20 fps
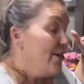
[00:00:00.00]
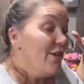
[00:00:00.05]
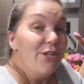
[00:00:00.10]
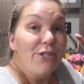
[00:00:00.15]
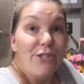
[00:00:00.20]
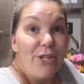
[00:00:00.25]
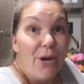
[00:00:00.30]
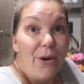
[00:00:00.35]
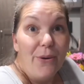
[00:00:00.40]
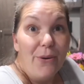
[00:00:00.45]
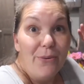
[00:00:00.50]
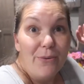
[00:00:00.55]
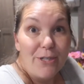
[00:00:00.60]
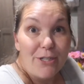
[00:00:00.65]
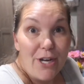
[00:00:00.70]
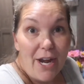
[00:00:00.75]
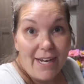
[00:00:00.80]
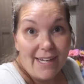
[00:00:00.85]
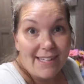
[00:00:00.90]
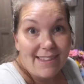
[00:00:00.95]
So we
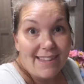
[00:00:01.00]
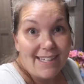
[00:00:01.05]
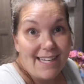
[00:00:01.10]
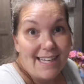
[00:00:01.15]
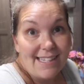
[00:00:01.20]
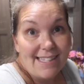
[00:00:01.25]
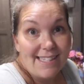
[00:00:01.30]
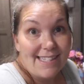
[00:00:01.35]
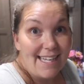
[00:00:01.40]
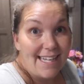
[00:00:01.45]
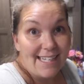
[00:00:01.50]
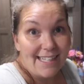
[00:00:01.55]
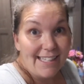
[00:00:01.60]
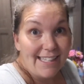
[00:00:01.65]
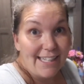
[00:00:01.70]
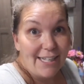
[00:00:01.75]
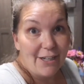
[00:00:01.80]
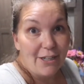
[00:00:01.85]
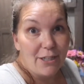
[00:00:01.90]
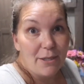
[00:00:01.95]
try and get the sink
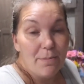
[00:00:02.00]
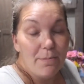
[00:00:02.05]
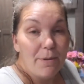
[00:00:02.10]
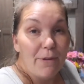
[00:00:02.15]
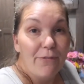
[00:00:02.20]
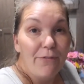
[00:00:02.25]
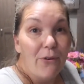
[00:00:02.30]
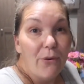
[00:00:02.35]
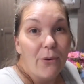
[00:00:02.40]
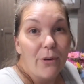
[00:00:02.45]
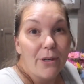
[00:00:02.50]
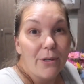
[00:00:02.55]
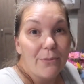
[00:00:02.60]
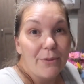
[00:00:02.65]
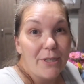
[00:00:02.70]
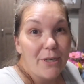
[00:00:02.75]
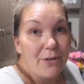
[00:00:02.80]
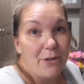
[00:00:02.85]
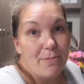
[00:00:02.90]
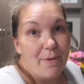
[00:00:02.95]
cleared before we
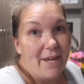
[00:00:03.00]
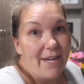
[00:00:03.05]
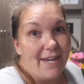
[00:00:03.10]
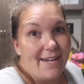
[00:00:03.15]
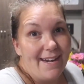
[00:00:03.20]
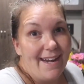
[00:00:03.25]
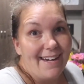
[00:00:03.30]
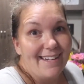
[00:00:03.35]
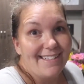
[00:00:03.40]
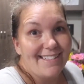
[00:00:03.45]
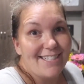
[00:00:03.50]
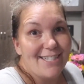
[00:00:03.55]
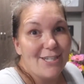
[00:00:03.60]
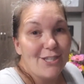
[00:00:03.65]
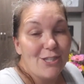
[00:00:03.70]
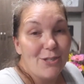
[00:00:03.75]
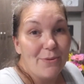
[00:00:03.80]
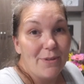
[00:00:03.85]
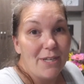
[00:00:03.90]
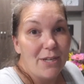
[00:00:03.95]
go to bed at night, just
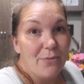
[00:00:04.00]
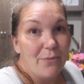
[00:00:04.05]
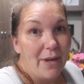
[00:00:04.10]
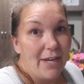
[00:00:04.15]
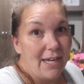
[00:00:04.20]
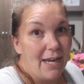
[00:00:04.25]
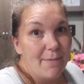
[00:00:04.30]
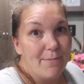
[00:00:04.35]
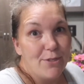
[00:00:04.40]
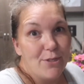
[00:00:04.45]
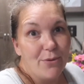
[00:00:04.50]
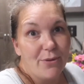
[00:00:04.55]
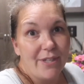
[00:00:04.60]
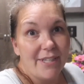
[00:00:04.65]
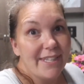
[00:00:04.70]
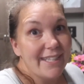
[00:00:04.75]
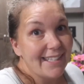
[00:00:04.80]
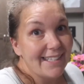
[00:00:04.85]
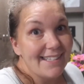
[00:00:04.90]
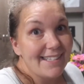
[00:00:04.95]
so we can wake up to a
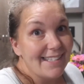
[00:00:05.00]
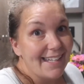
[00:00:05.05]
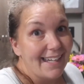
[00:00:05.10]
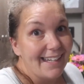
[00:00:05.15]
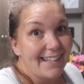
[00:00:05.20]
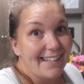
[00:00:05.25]
clean sink.